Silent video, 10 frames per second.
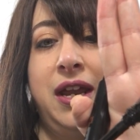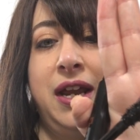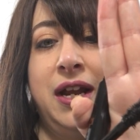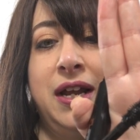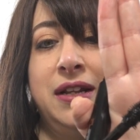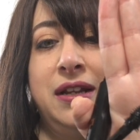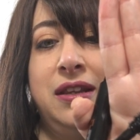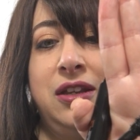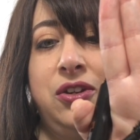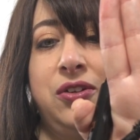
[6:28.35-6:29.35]
and I
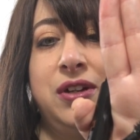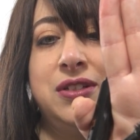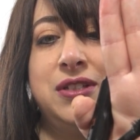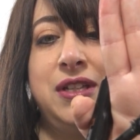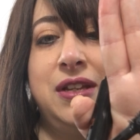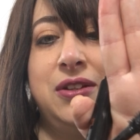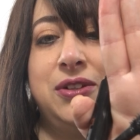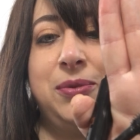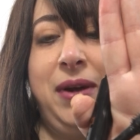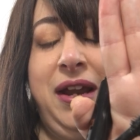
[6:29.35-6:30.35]
think you can see
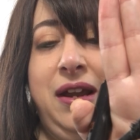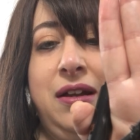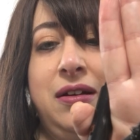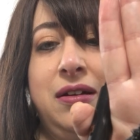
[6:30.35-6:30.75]
this way.